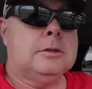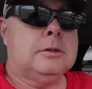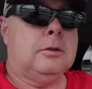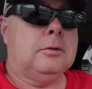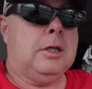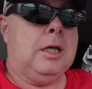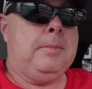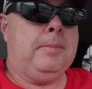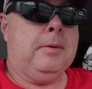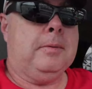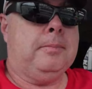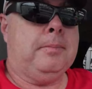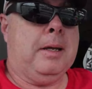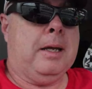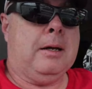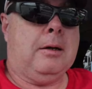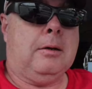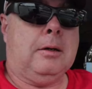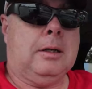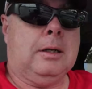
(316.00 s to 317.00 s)
So keep your
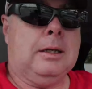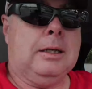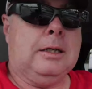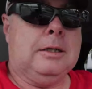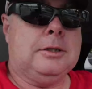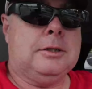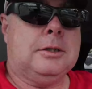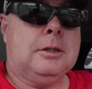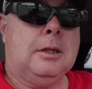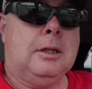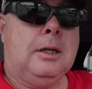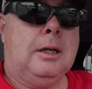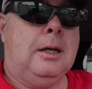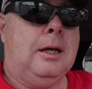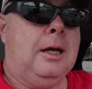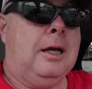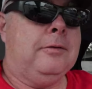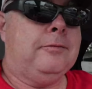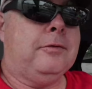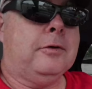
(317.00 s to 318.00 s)
pet on a leash,
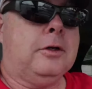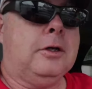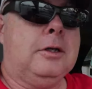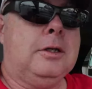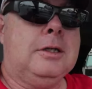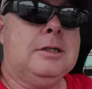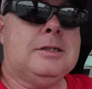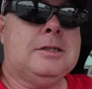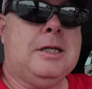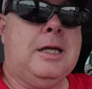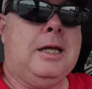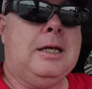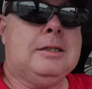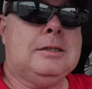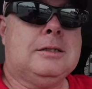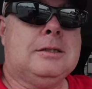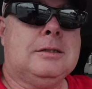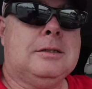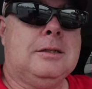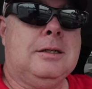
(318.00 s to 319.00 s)
and for goodness
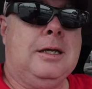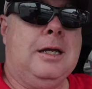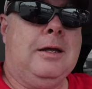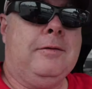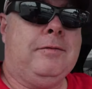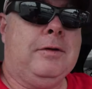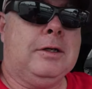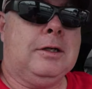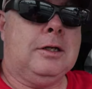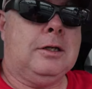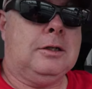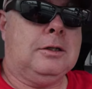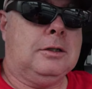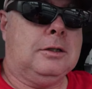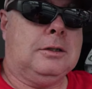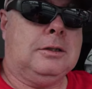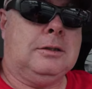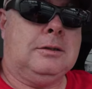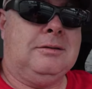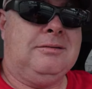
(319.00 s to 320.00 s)
sakes, if it
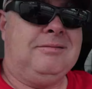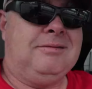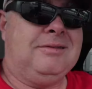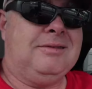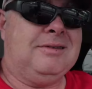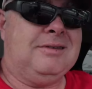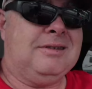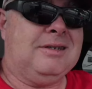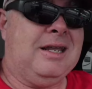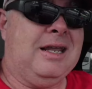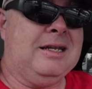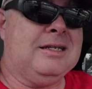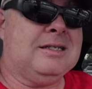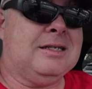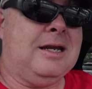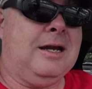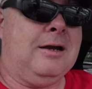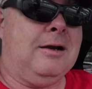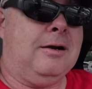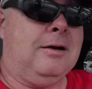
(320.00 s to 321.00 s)
takes
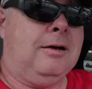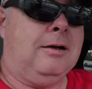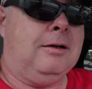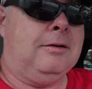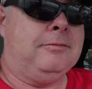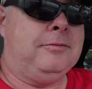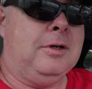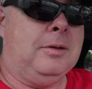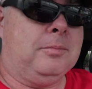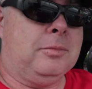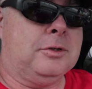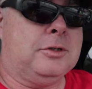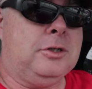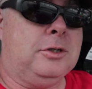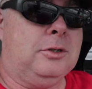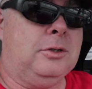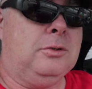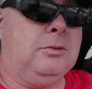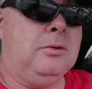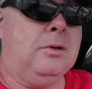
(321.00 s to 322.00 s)
care of number
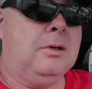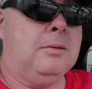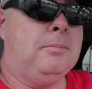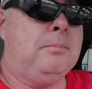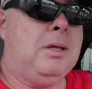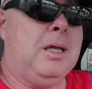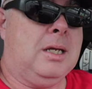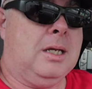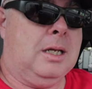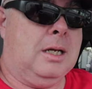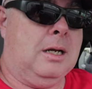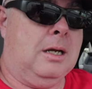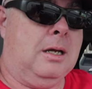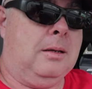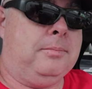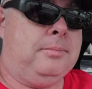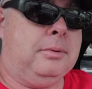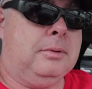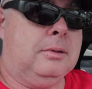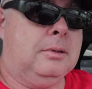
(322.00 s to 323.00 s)
2, pick it
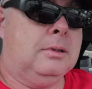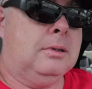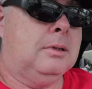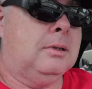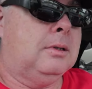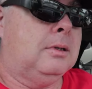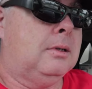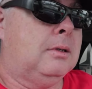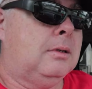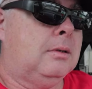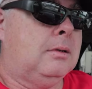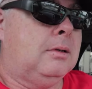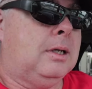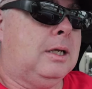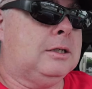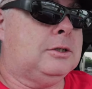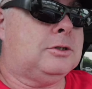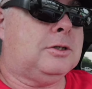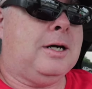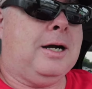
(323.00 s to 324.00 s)
up,
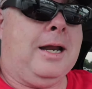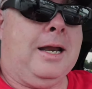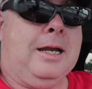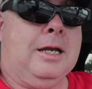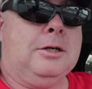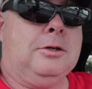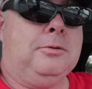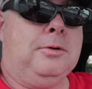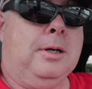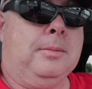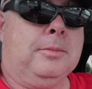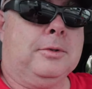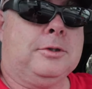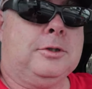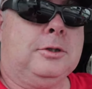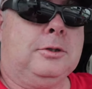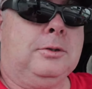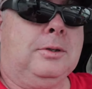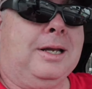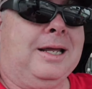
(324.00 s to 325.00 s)
and try not to do number
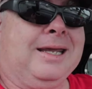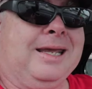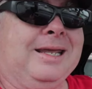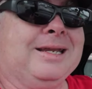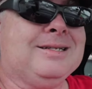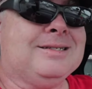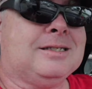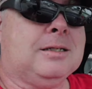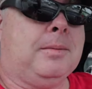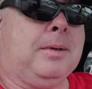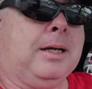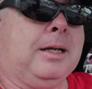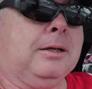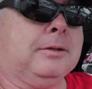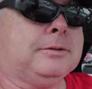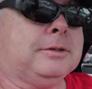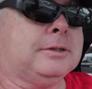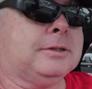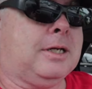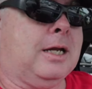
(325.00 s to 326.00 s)
2 like in somebody
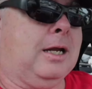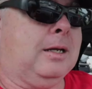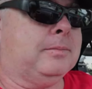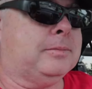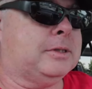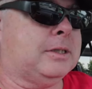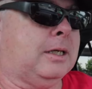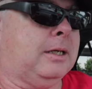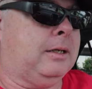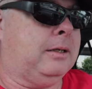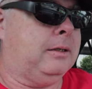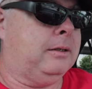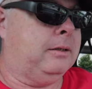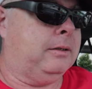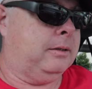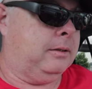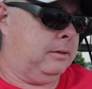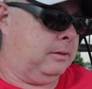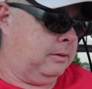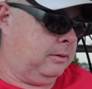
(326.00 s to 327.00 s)
else's campsite.
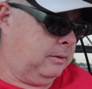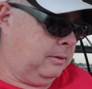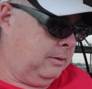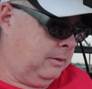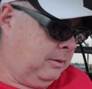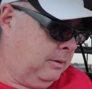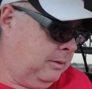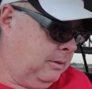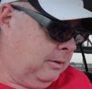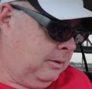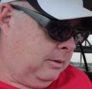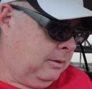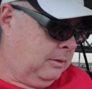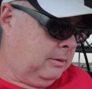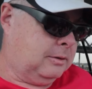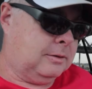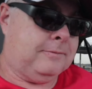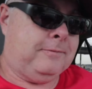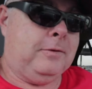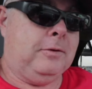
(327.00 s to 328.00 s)

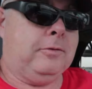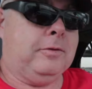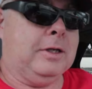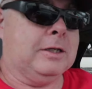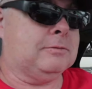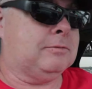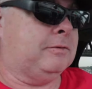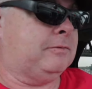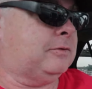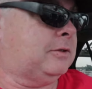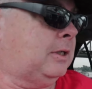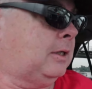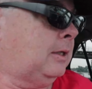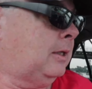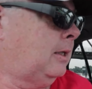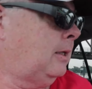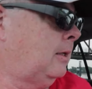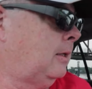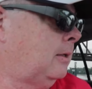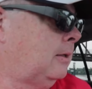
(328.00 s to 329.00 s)
A few things we've seen
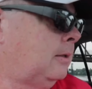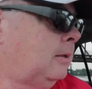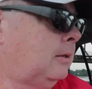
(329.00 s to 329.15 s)
lately.